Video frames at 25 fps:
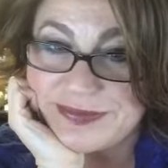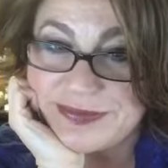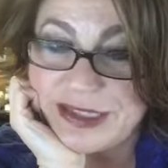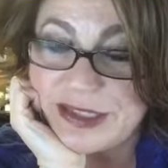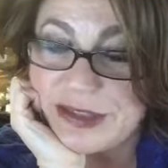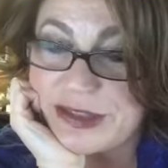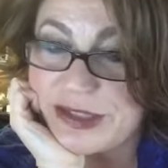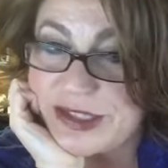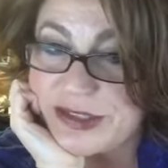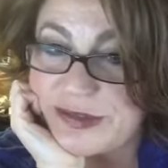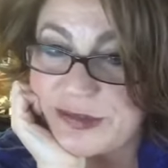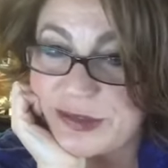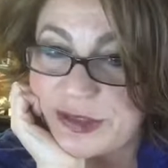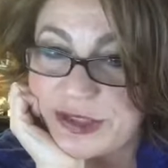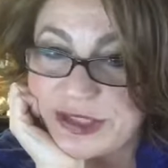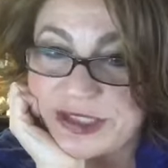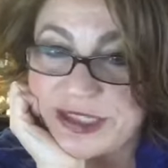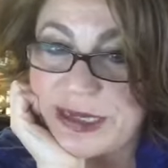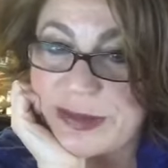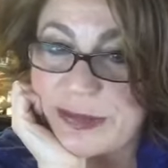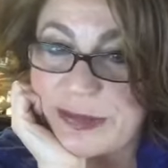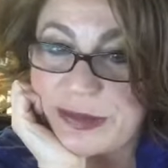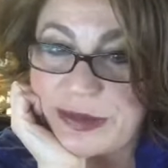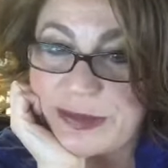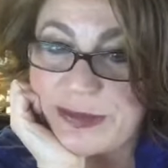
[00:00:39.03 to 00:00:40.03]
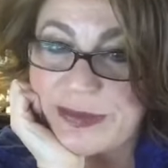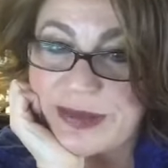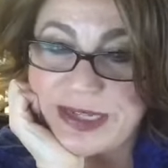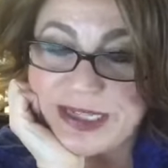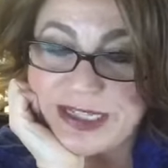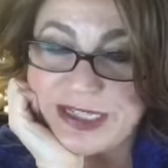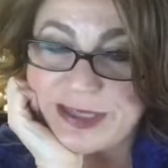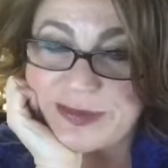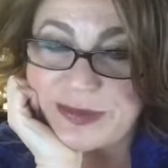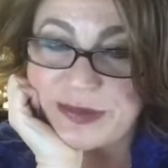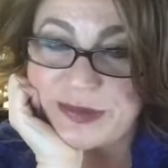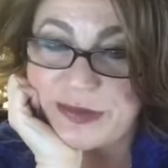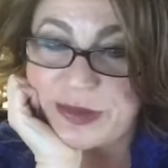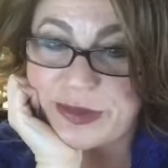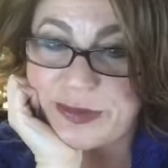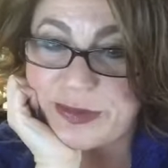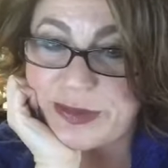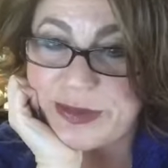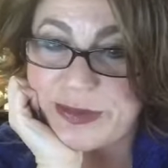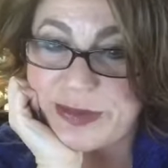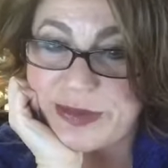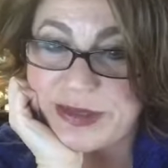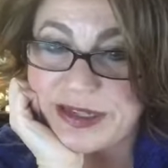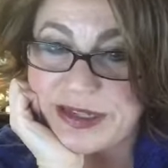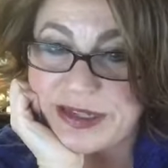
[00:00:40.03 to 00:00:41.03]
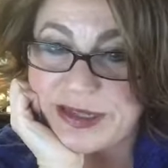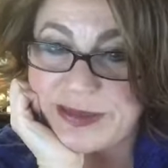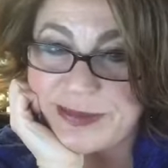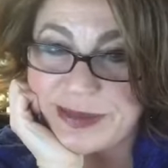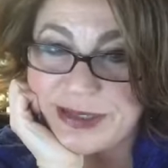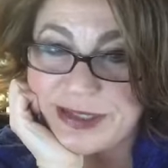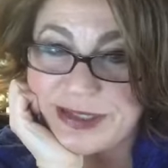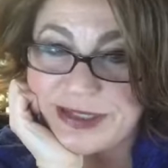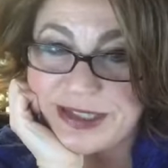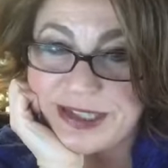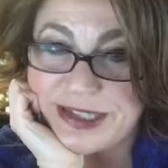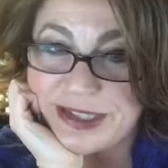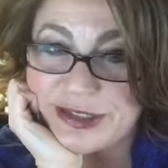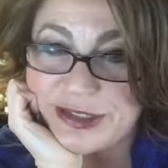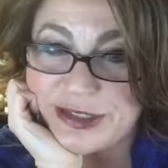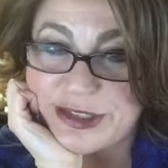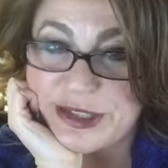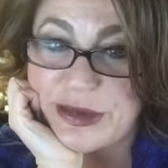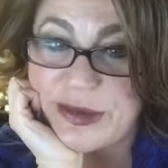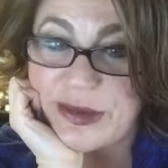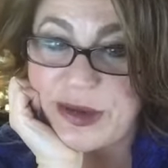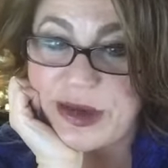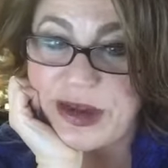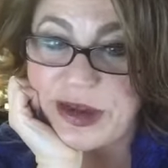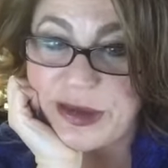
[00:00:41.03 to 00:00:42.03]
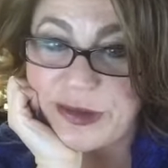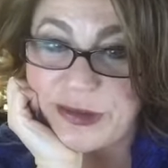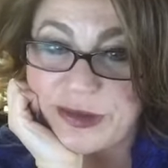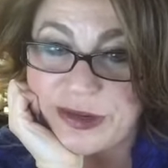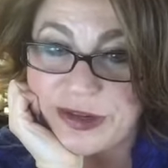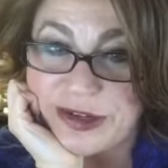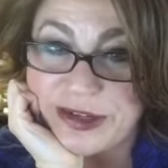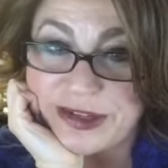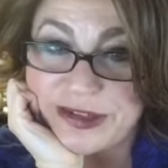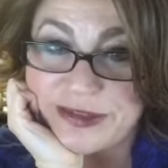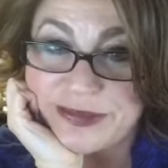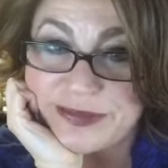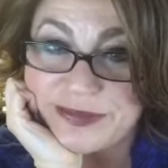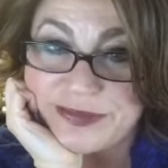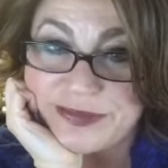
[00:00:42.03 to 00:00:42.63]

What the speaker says: These first couple of minutes before people come is like so awkward.